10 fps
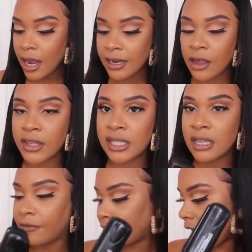Now, this is
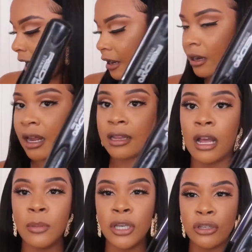a flat iron that
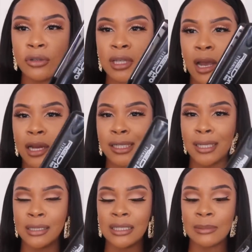I'll be using. I just
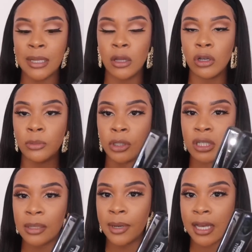got this at my local beauty
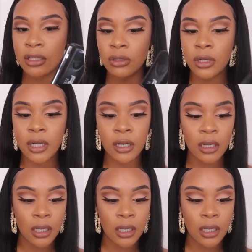supply store.